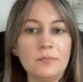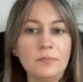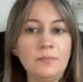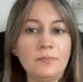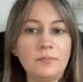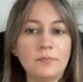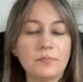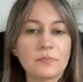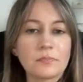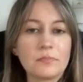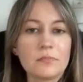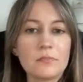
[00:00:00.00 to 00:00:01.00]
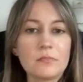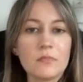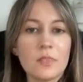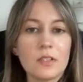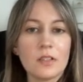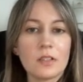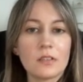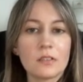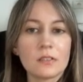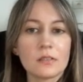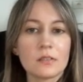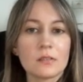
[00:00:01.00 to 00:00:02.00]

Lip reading: and